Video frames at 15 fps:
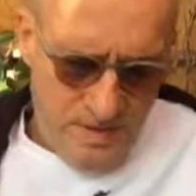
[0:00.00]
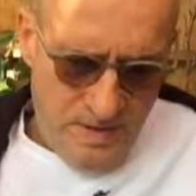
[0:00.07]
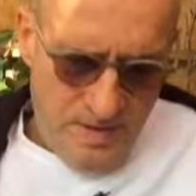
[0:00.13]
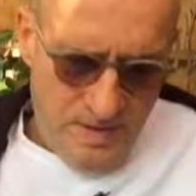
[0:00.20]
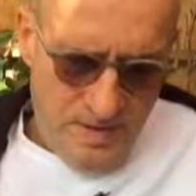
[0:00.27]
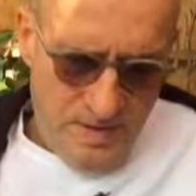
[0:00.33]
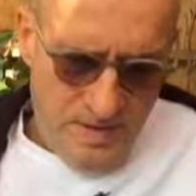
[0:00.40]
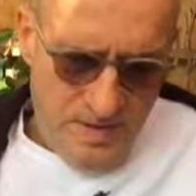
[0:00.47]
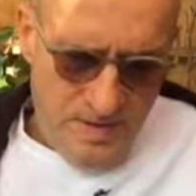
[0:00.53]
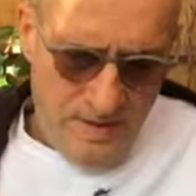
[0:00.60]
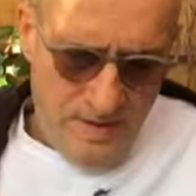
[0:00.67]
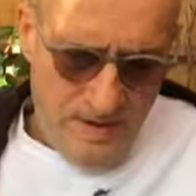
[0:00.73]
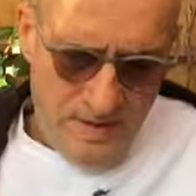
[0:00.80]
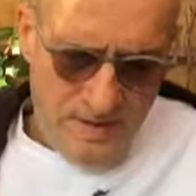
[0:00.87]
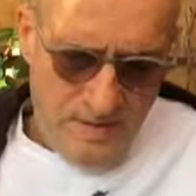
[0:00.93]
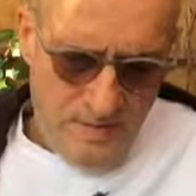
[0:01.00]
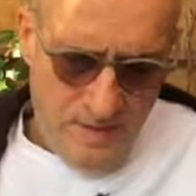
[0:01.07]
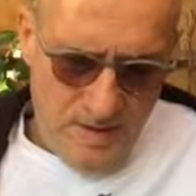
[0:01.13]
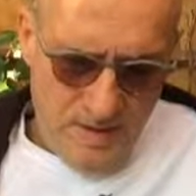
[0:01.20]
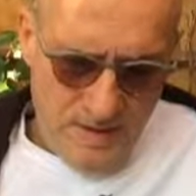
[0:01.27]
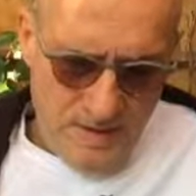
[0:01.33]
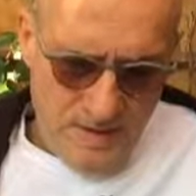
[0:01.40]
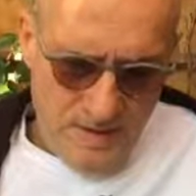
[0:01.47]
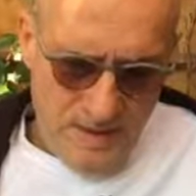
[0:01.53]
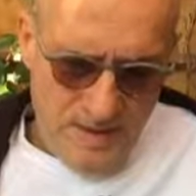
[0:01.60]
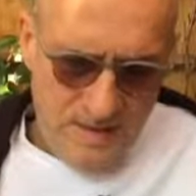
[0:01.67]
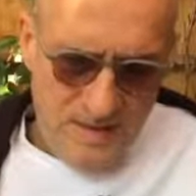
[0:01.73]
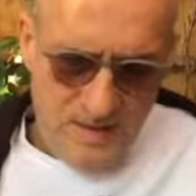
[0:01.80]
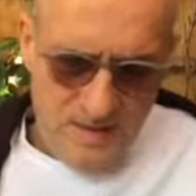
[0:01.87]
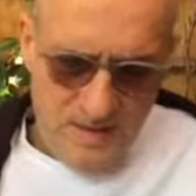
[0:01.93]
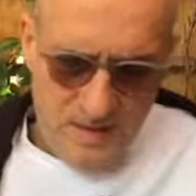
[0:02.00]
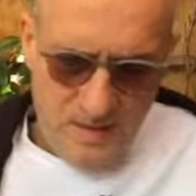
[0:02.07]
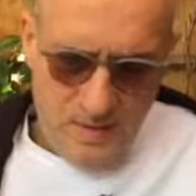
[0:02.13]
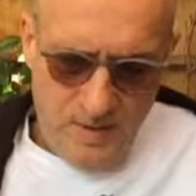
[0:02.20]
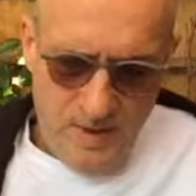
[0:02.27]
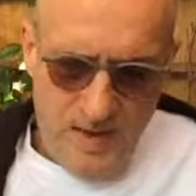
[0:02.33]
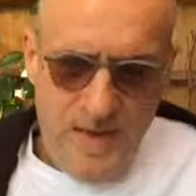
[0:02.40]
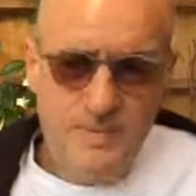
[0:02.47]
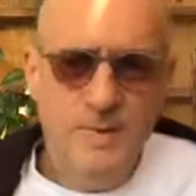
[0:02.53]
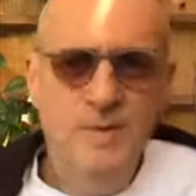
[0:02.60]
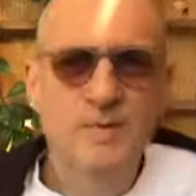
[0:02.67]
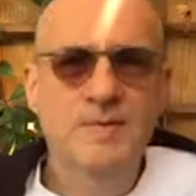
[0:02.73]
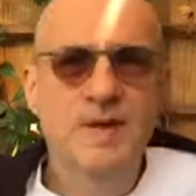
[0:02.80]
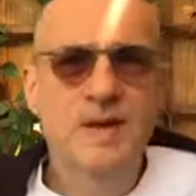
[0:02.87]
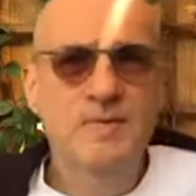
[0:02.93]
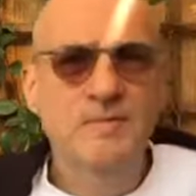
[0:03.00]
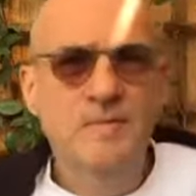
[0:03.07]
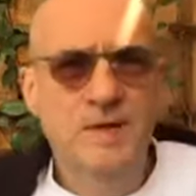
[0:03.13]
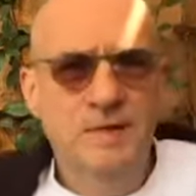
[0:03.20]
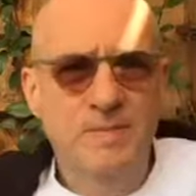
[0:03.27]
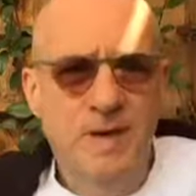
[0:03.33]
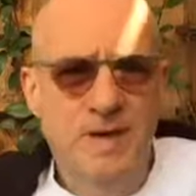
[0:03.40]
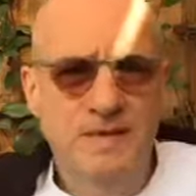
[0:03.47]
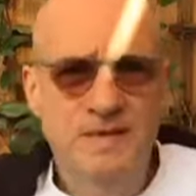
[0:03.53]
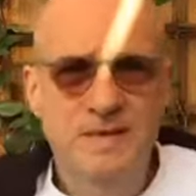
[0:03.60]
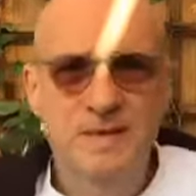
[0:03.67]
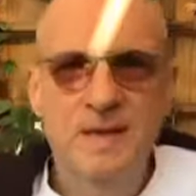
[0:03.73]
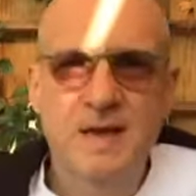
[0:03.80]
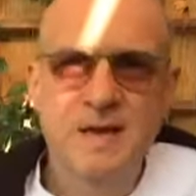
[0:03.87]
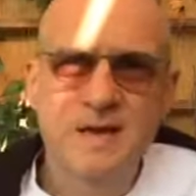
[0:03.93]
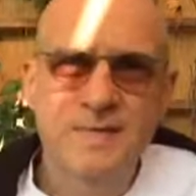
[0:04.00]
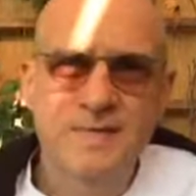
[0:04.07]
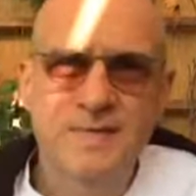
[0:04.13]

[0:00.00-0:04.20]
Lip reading: The next one is seeing clearly what happened without minimizing negative